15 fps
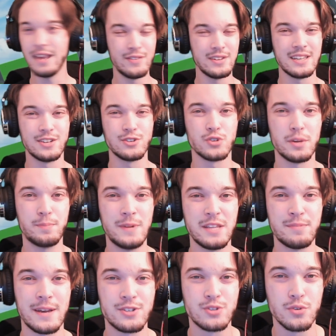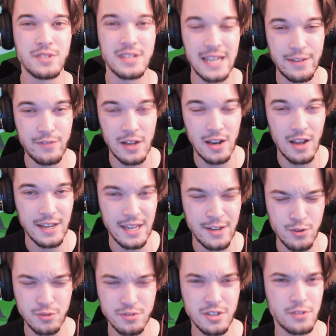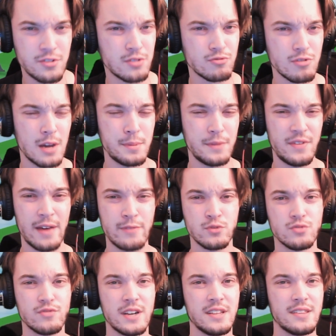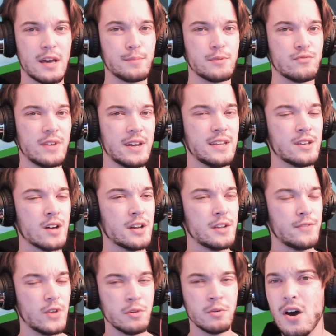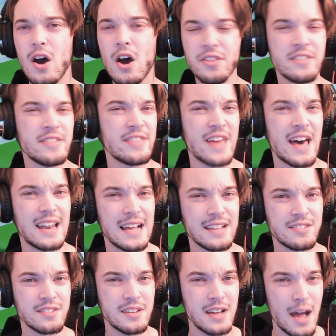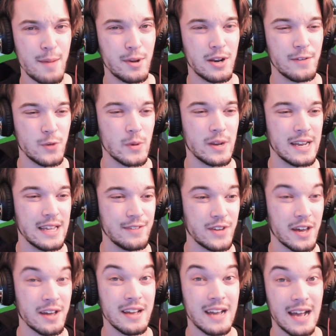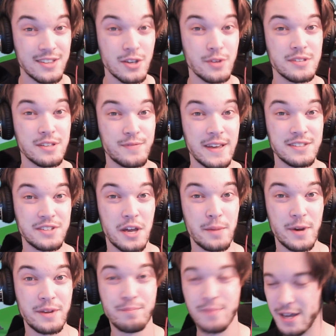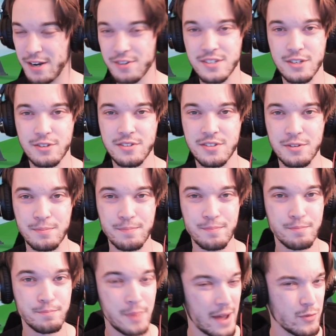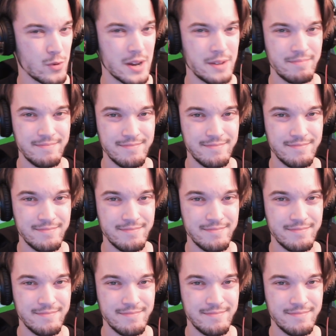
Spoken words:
If you did enjoy, please make sure to leave a like and also subscribe if you haven't already. That'd be really kind of you. Other than that, lads, I'ma love you and leave you. And so is this face turbine, and I'll see you soon. Bye, everyone.